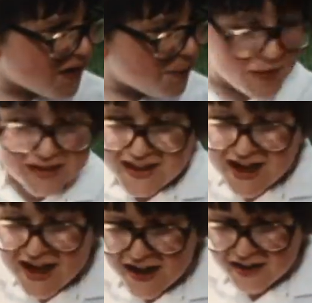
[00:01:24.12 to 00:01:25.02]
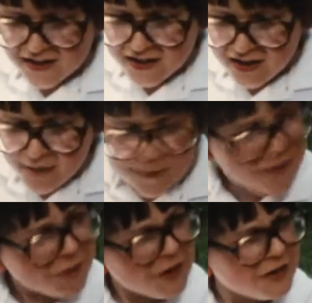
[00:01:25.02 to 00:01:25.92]
But, Dad, all my
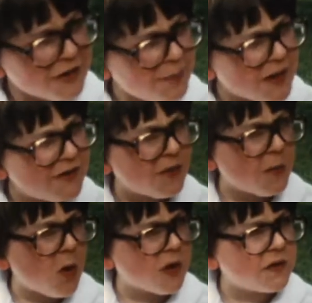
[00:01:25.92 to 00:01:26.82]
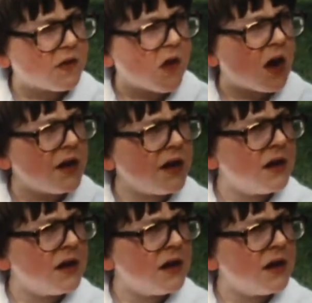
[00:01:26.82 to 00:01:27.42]
friends get paid for mowing the lawn.